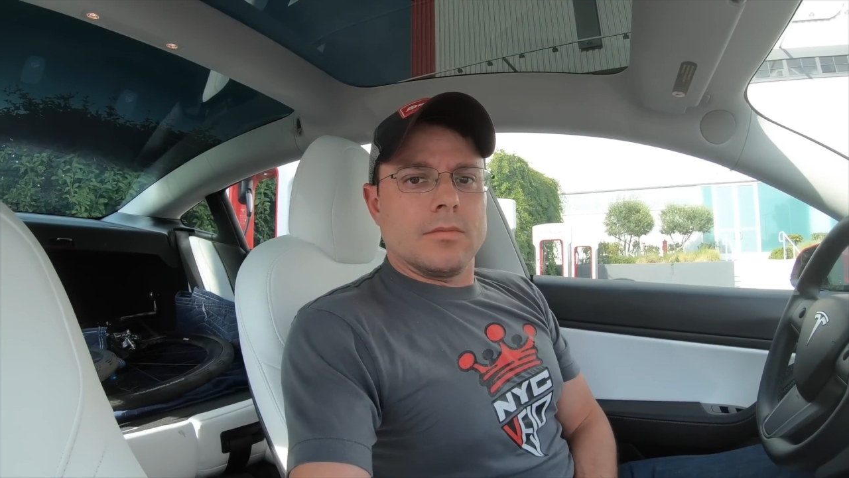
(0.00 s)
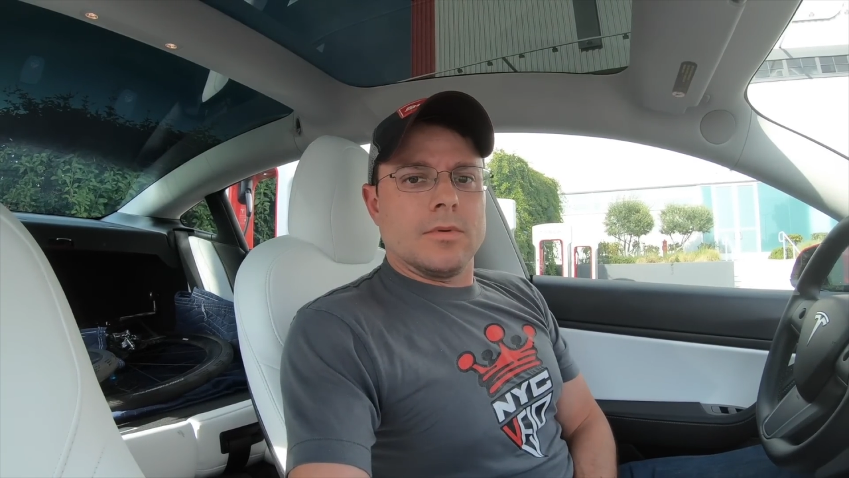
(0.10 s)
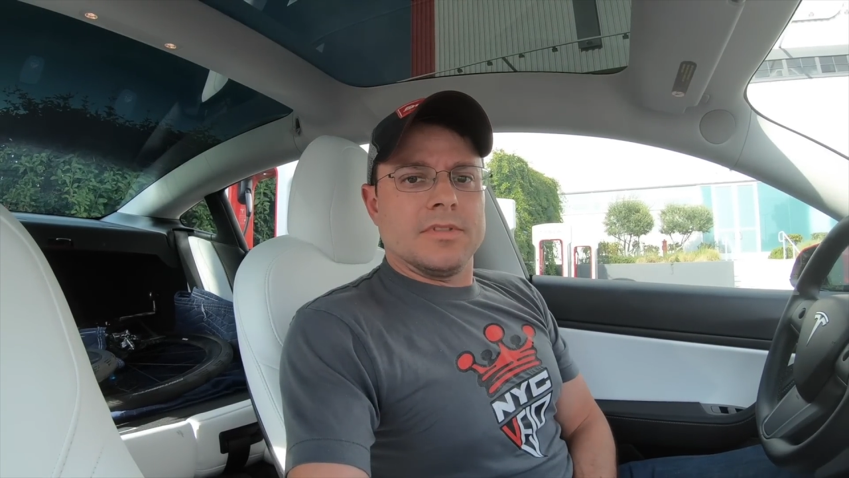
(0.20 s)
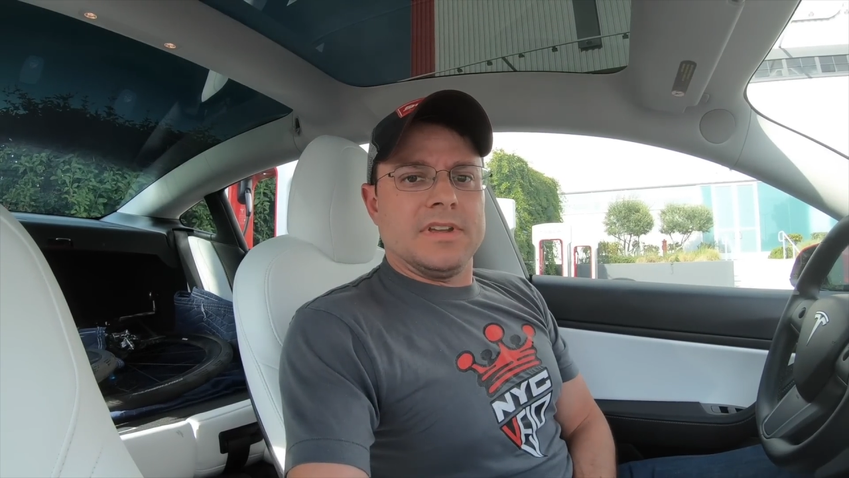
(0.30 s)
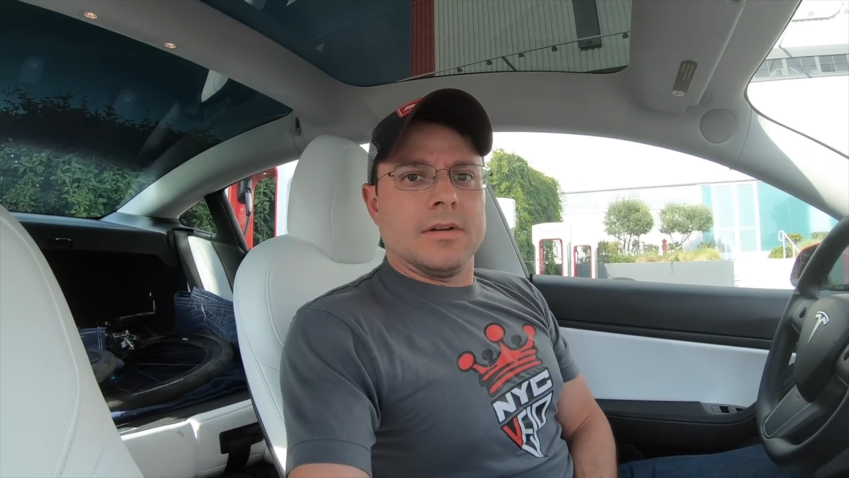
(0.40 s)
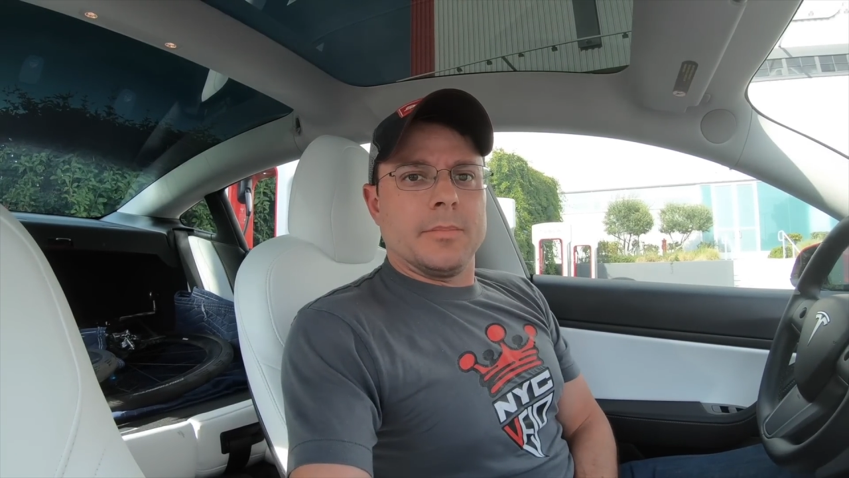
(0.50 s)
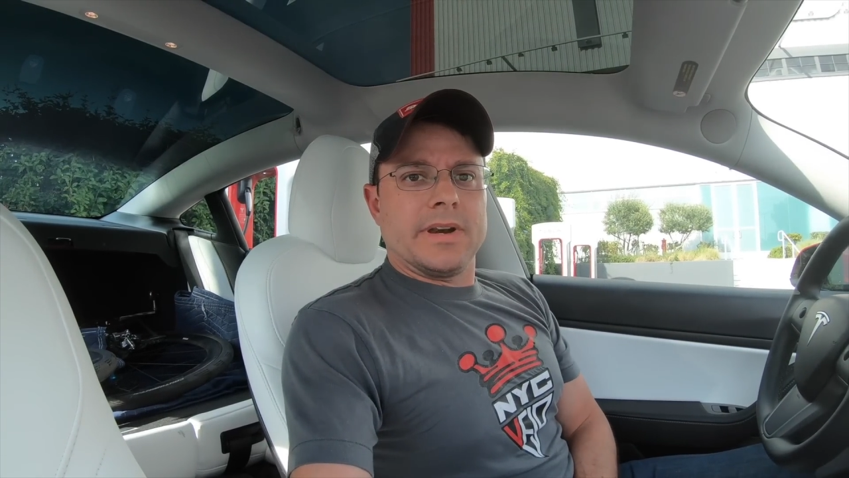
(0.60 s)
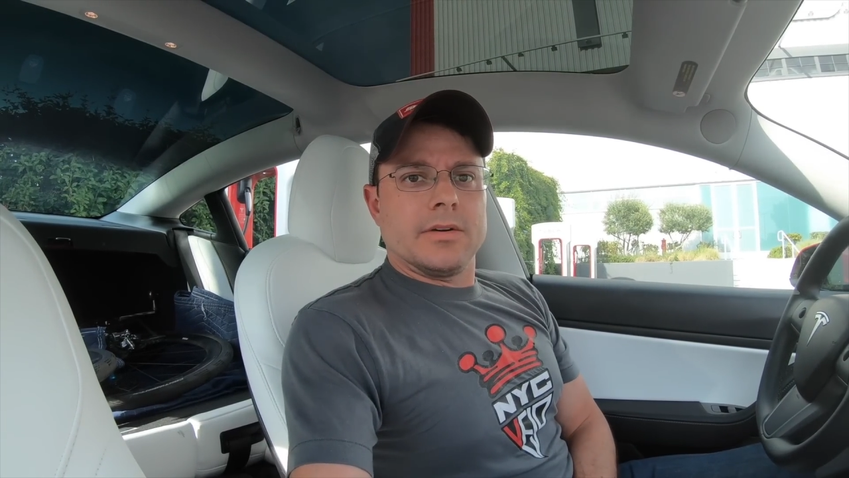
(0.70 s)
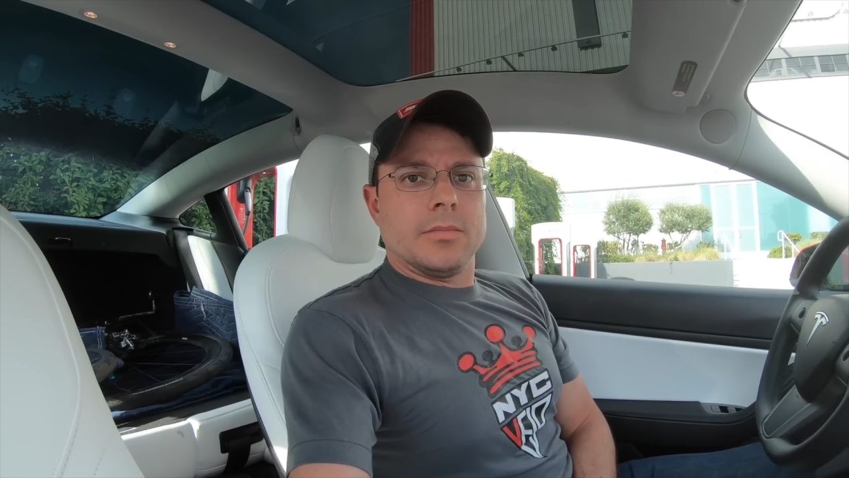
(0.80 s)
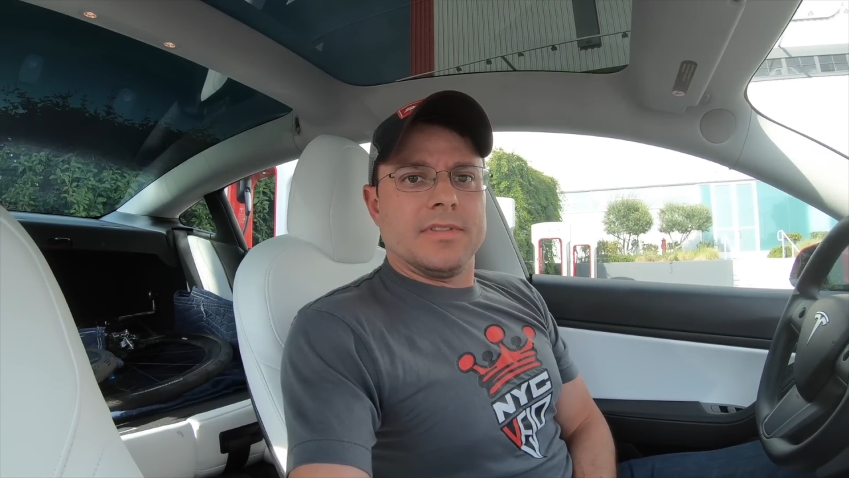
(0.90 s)
Well, the
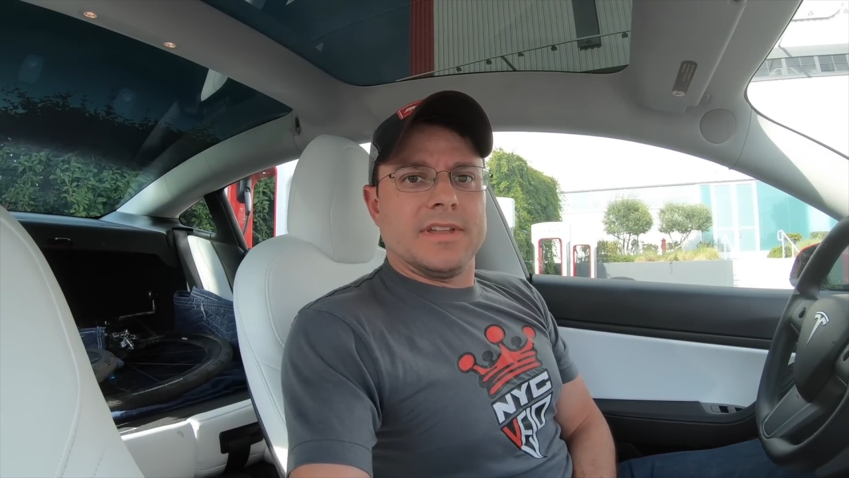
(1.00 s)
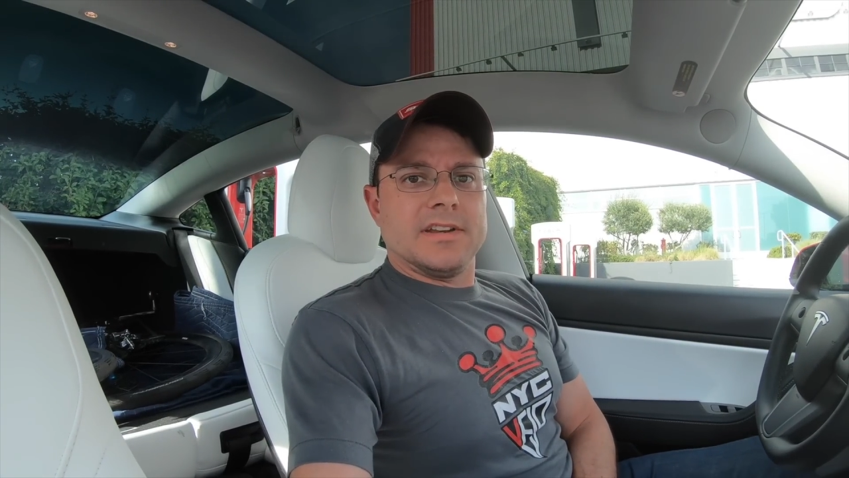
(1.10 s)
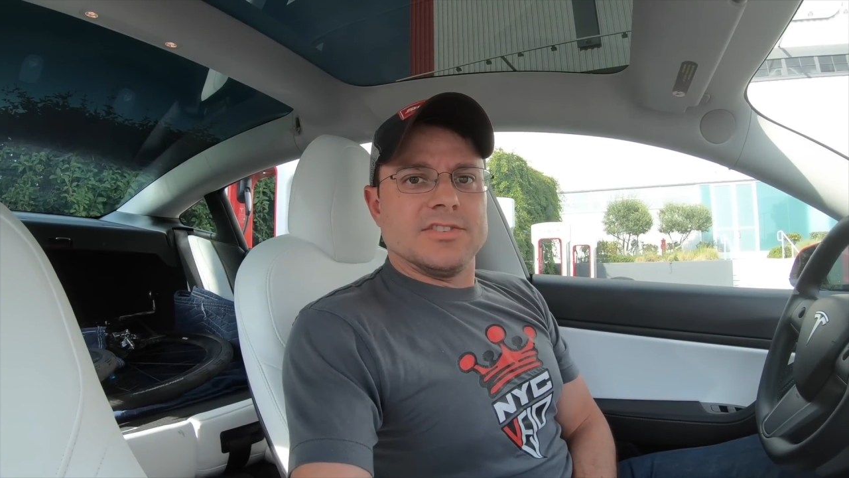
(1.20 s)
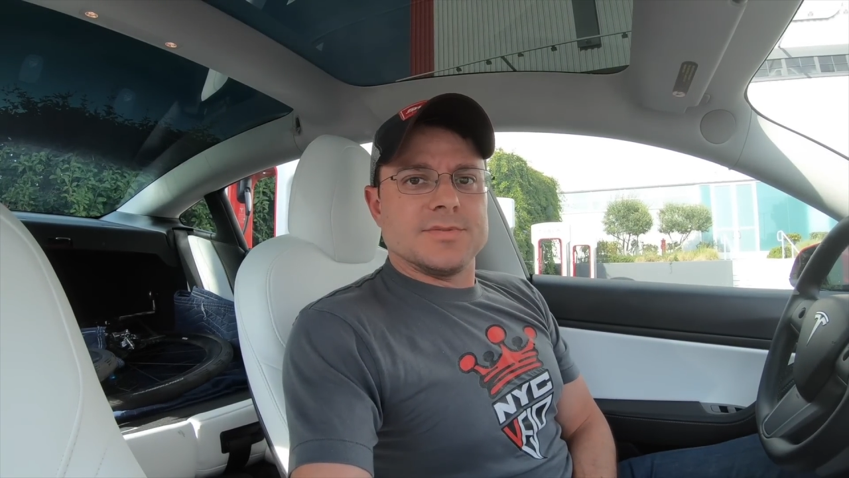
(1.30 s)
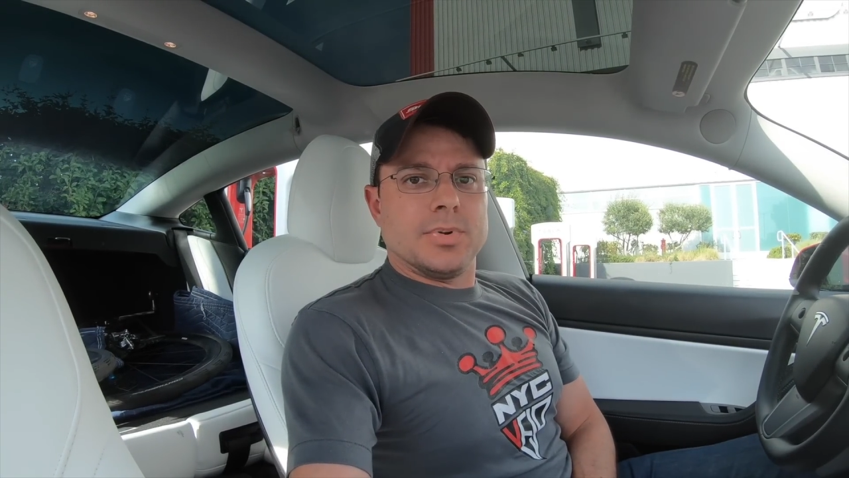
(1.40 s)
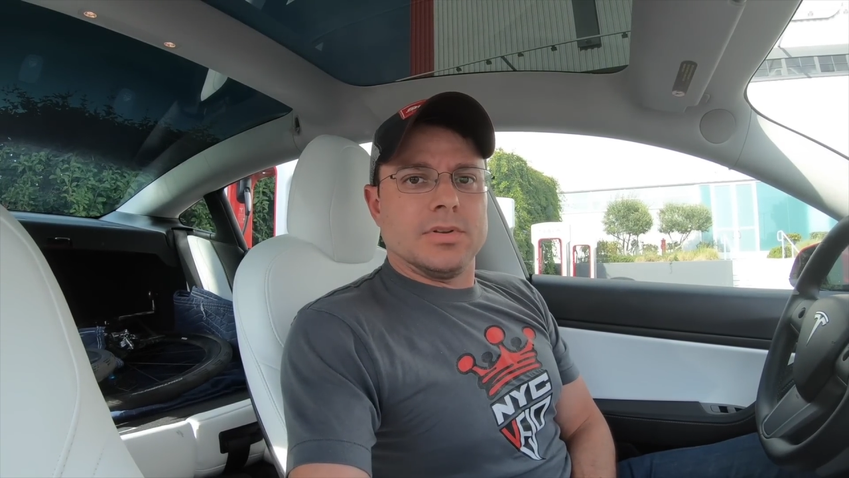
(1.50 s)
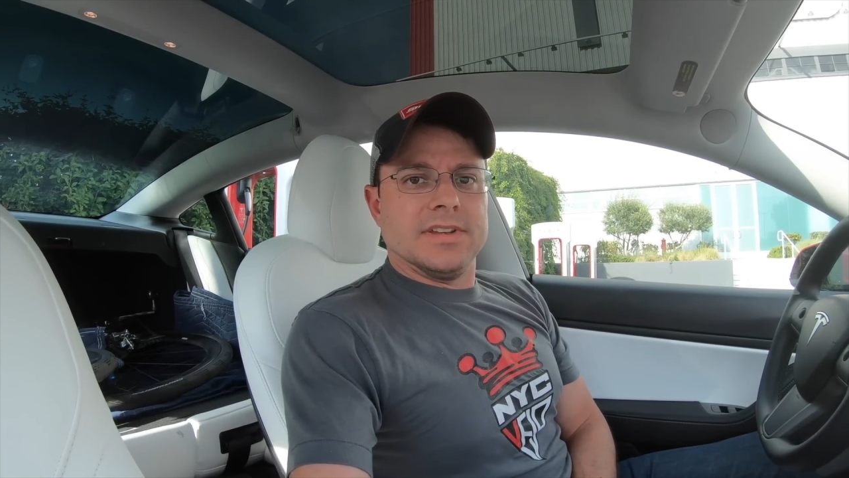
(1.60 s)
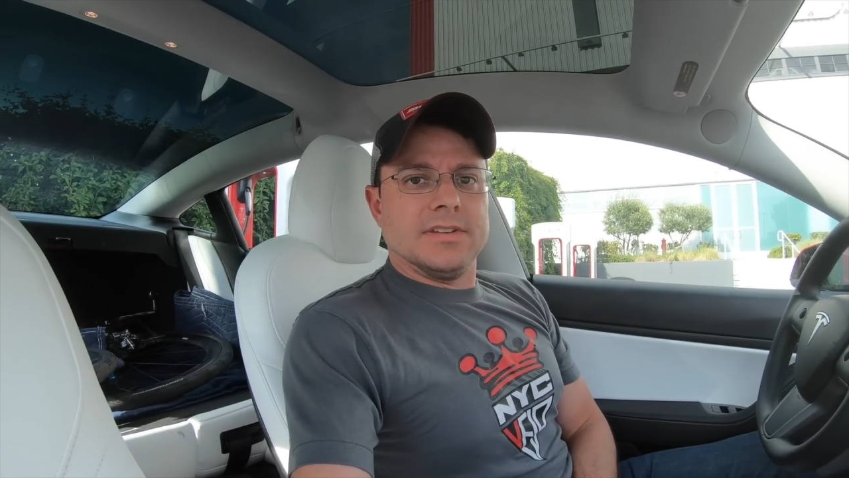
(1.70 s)
unpaired one that I just pulled